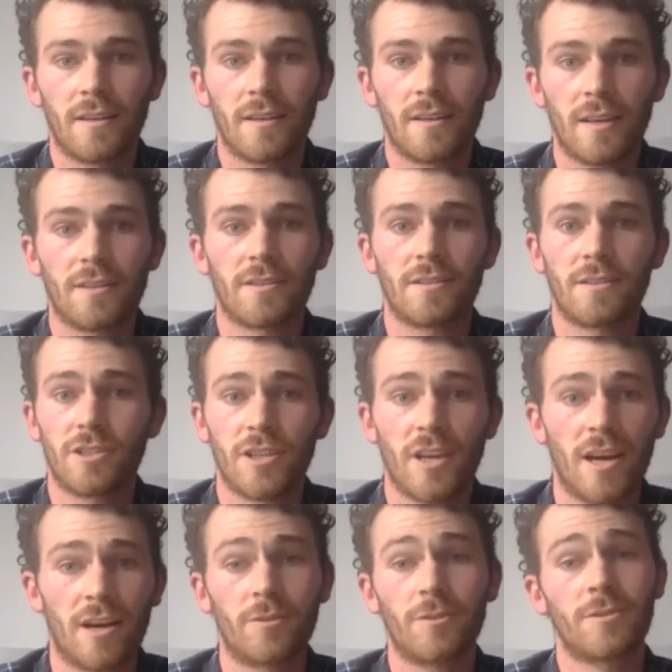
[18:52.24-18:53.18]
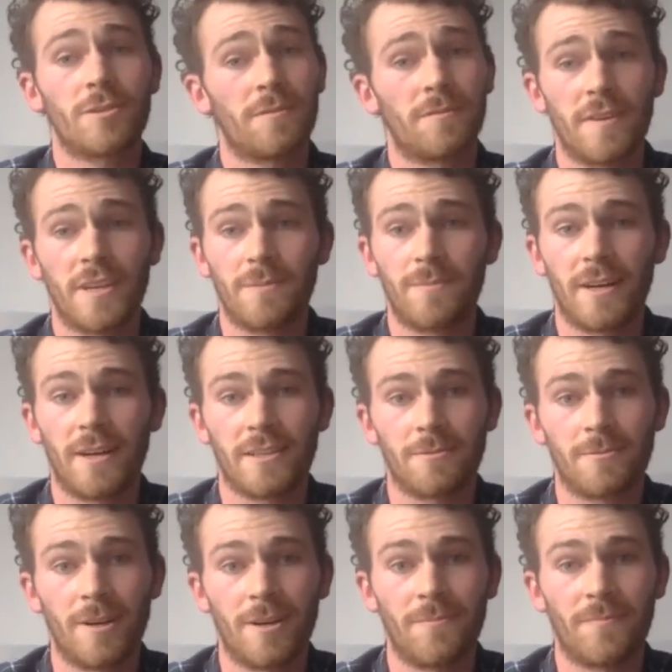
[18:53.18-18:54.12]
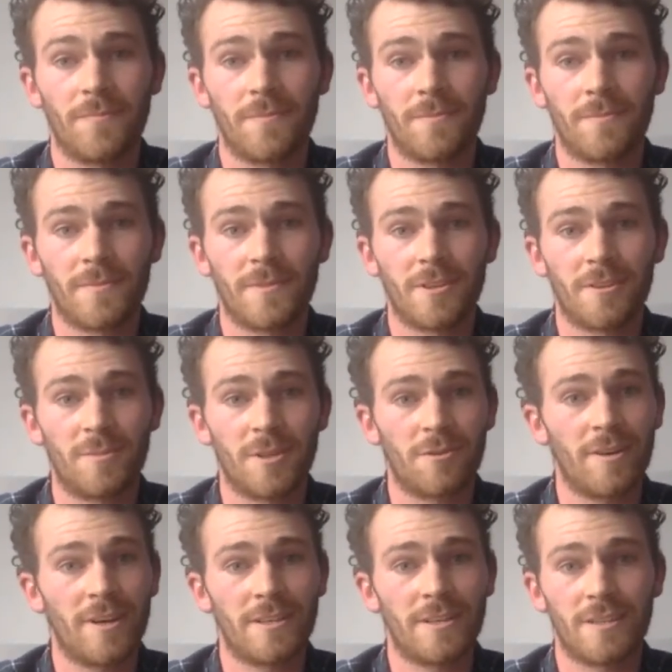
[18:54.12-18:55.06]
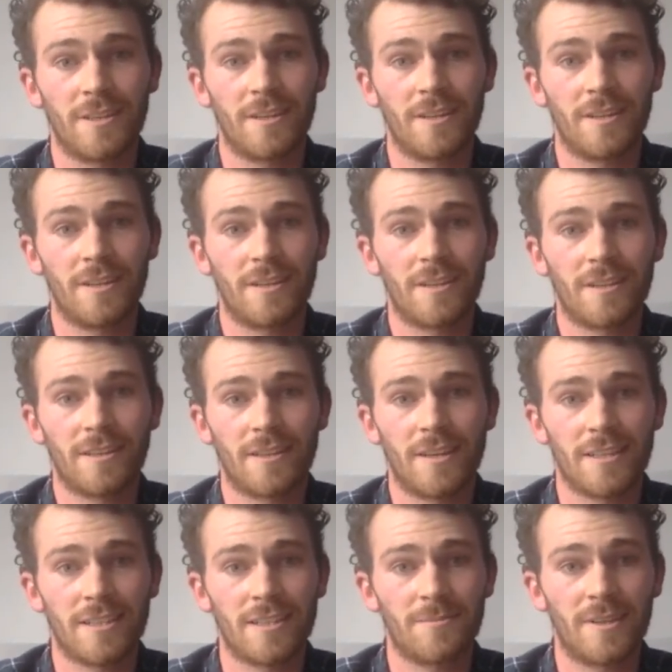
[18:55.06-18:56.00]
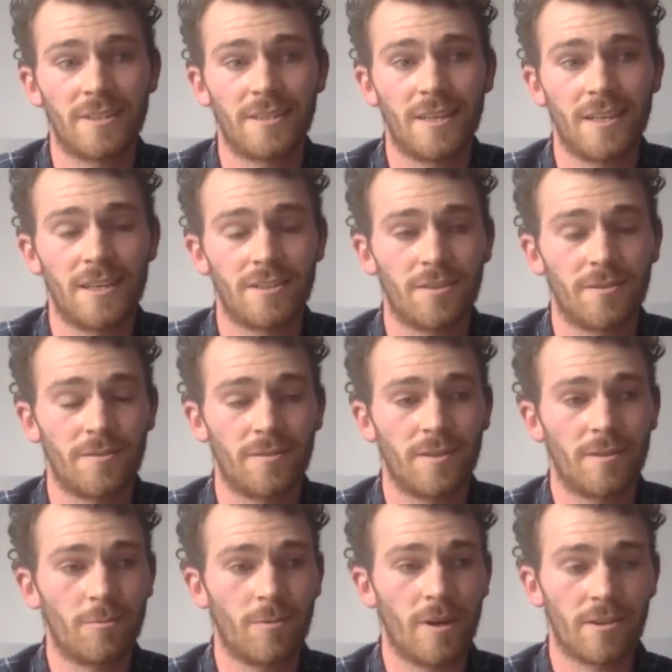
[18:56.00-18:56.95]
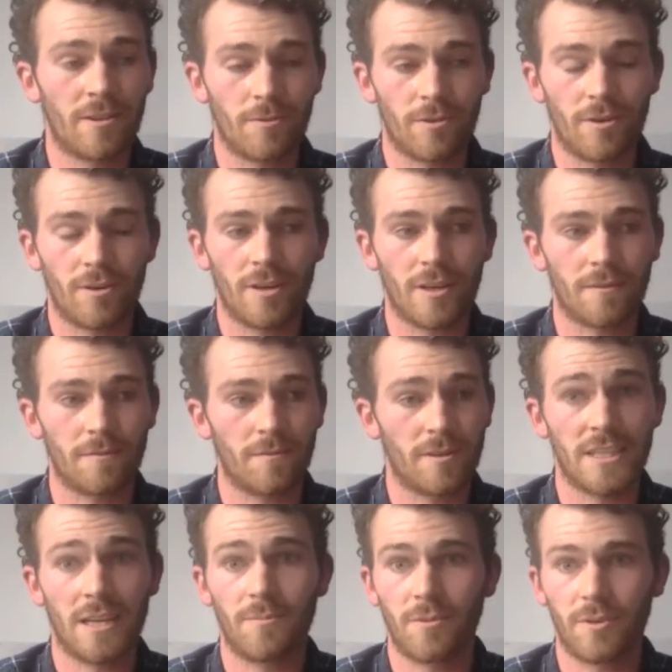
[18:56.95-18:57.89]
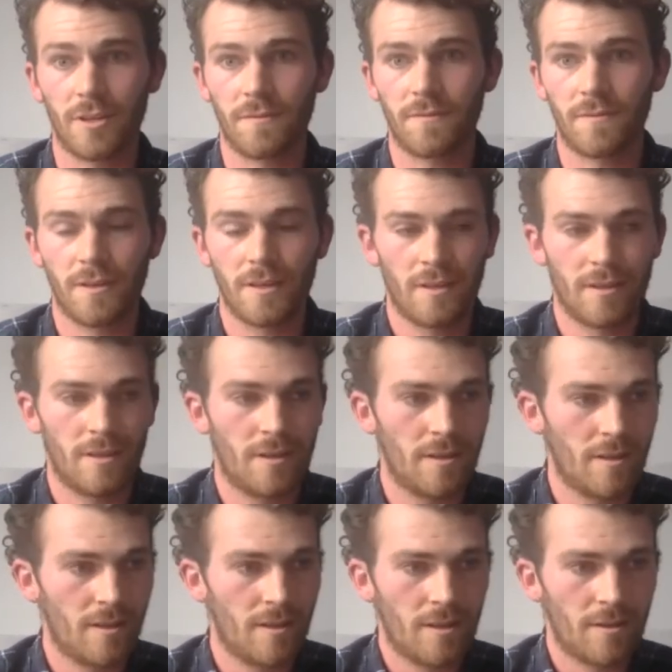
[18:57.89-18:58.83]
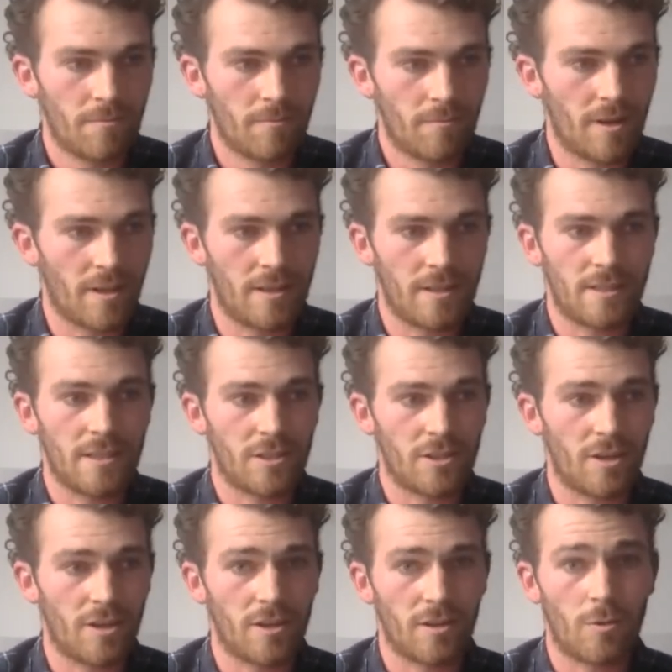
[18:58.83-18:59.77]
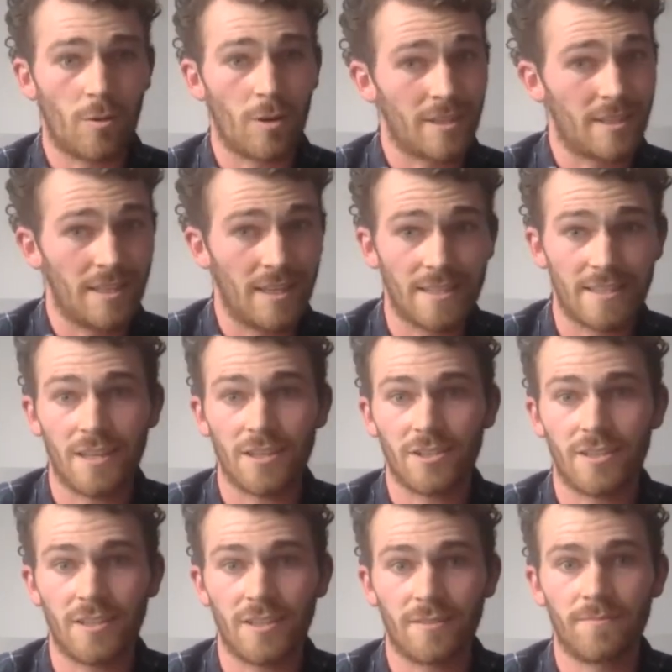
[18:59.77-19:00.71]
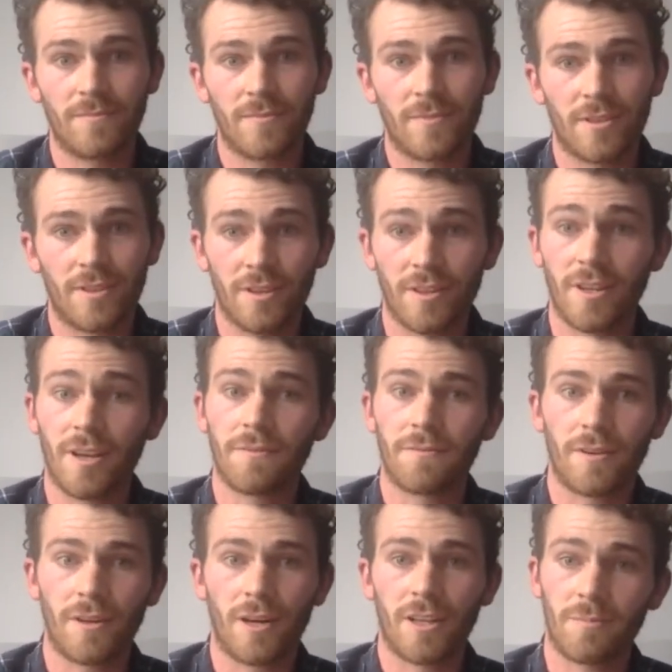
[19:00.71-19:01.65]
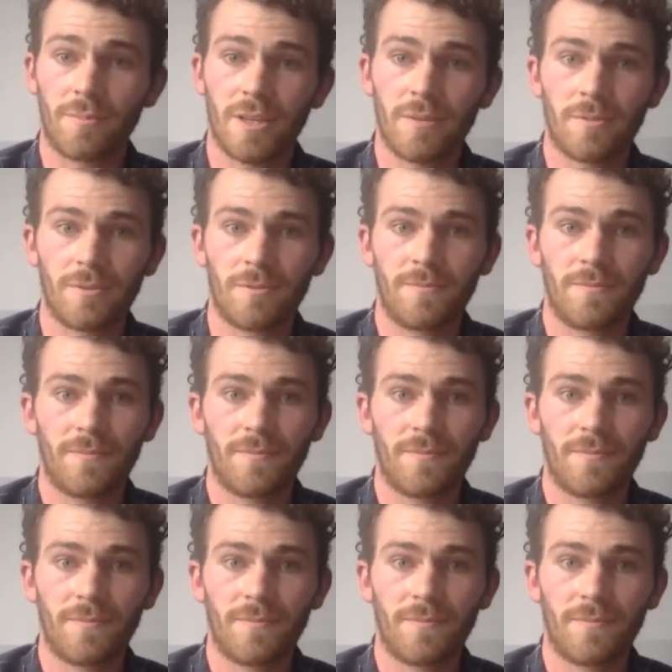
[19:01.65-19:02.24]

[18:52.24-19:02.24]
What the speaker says: Just to share, and also feedback as well. It'd be great to get some ideas on whether or not, like, for example, whether the t-shirt quality is actually good enough for other people.